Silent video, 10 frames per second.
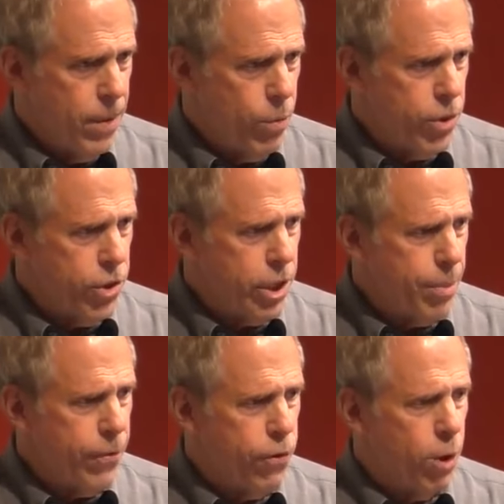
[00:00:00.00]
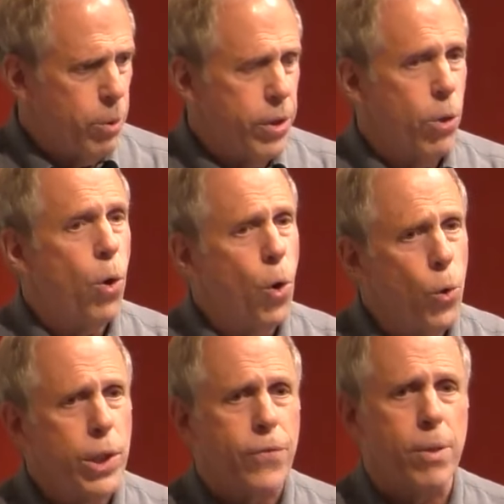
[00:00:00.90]
which is coming forward with a whole
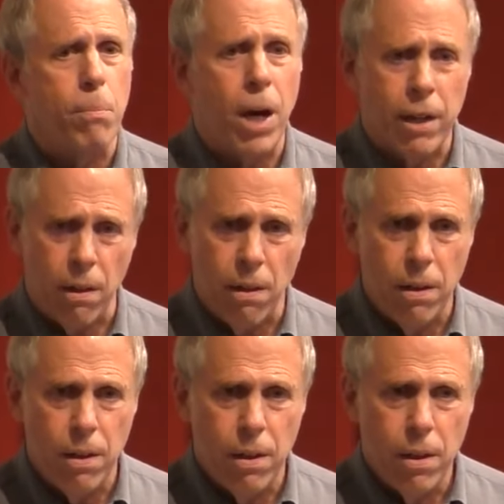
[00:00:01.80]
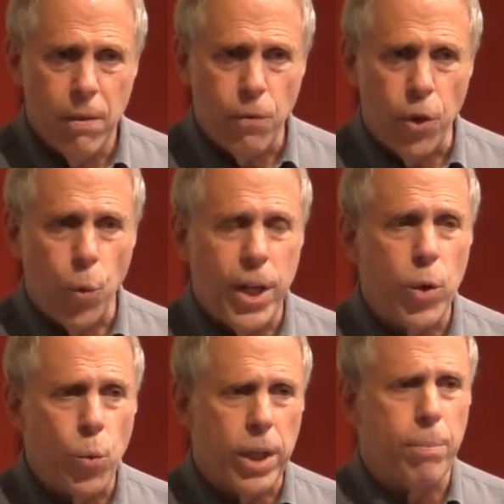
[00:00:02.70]
different model for the way
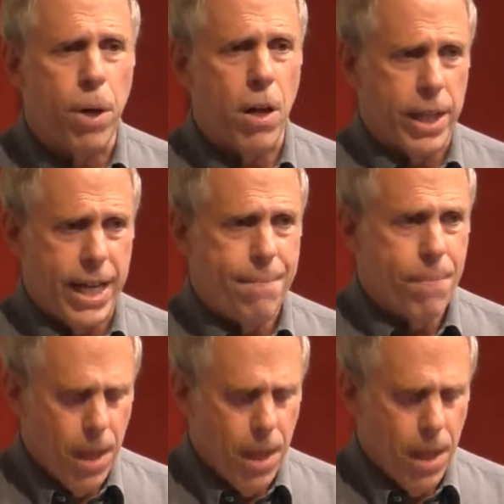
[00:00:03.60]
to run a polity.